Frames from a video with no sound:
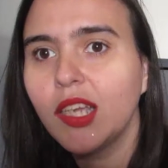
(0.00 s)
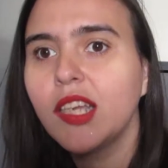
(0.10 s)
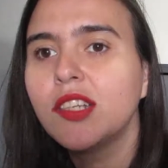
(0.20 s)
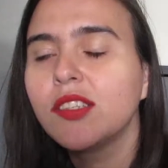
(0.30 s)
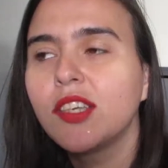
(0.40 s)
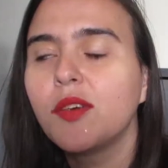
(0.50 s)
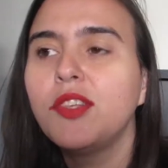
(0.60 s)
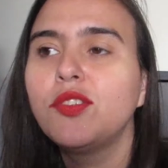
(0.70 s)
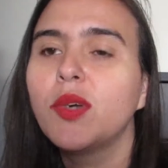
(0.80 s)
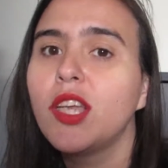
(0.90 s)
it is
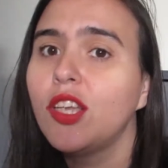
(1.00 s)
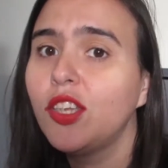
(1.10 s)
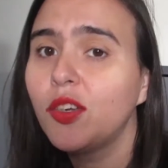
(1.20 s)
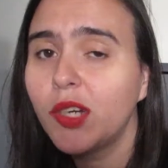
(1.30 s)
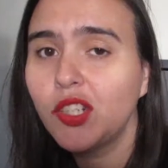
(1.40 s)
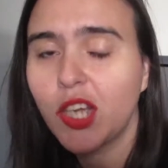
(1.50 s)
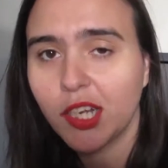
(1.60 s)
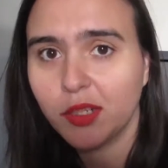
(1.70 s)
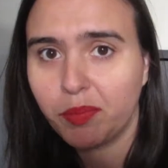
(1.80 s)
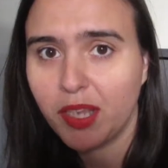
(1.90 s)
going to encourage
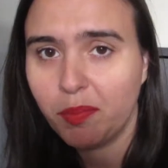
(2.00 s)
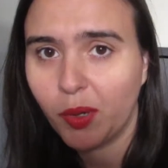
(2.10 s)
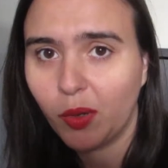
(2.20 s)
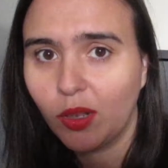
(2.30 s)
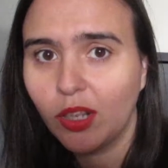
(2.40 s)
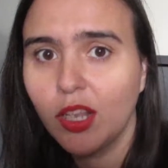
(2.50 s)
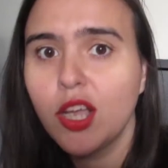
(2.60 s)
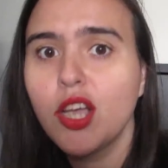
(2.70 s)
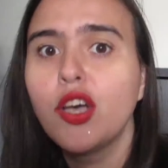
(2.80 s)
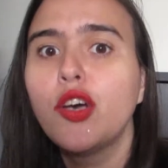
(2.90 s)
other people
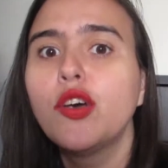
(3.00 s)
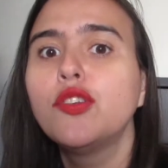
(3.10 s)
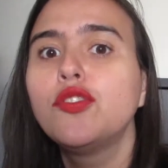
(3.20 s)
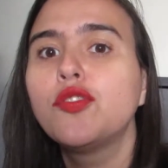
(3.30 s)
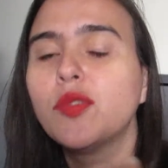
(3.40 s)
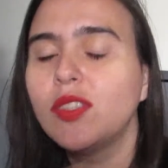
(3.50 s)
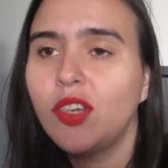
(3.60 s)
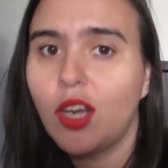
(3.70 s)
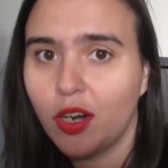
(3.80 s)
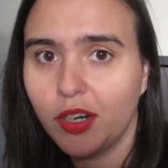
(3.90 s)
to
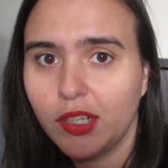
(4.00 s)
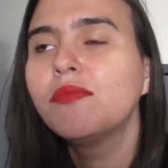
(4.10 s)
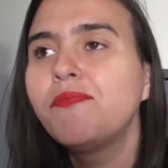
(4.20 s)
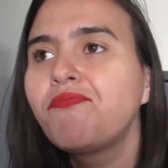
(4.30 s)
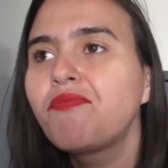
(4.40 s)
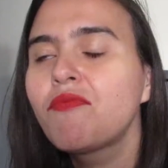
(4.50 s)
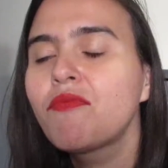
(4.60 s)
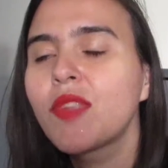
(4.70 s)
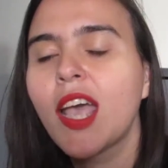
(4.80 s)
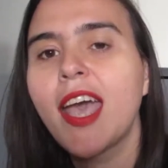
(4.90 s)
start,
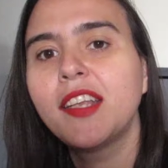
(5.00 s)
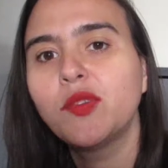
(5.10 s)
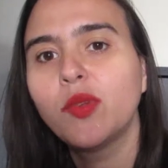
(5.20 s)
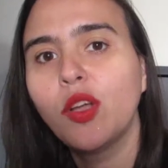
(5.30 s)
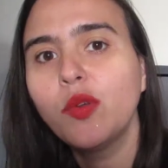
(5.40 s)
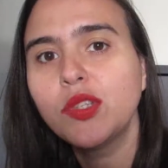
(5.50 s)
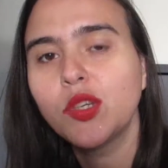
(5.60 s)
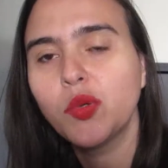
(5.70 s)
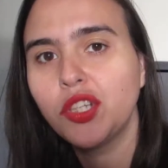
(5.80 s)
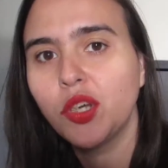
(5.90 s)
and it will
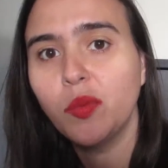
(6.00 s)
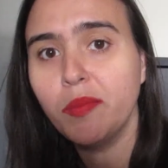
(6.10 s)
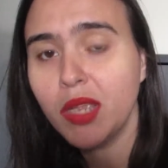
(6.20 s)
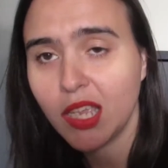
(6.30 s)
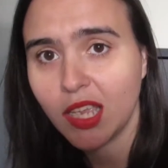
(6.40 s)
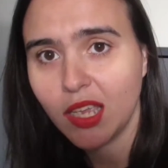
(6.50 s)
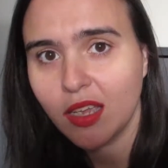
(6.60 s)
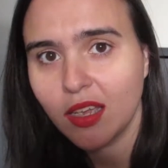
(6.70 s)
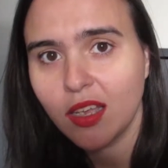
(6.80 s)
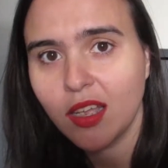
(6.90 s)
also show me
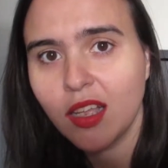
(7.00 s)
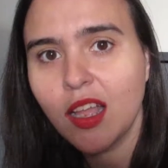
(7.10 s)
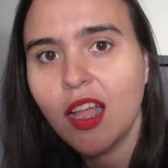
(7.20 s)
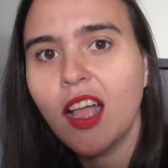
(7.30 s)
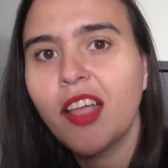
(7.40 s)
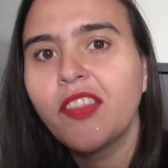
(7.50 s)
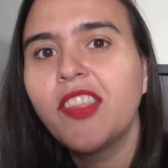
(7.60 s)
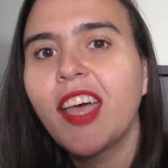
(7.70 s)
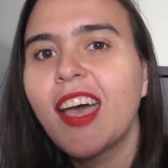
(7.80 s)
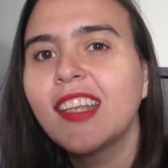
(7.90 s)

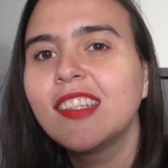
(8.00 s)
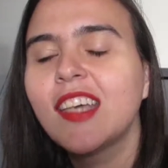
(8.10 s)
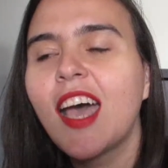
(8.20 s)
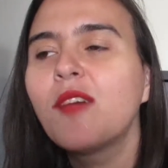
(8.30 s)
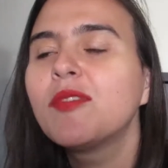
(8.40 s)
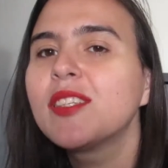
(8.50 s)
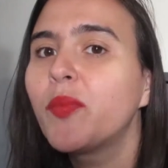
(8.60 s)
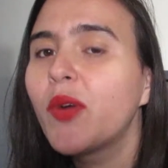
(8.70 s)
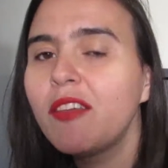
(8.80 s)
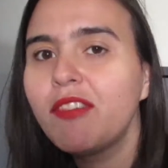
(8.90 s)
that I was
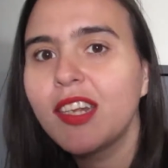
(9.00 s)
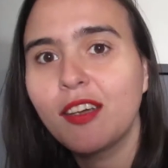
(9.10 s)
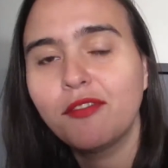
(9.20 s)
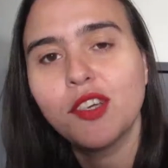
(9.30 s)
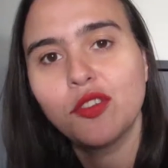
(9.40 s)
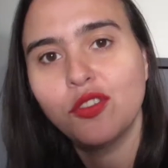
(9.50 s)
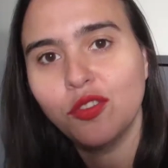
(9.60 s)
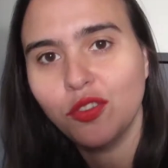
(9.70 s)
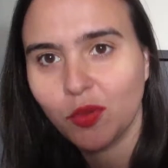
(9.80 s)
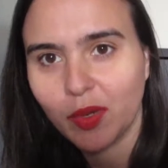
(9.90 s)
brave enough to
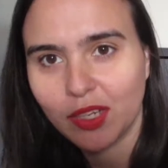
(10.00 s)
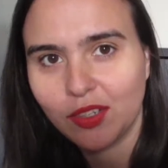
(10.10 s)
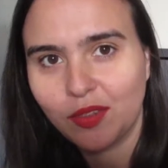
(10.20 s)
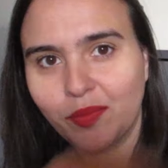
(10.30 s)
do it.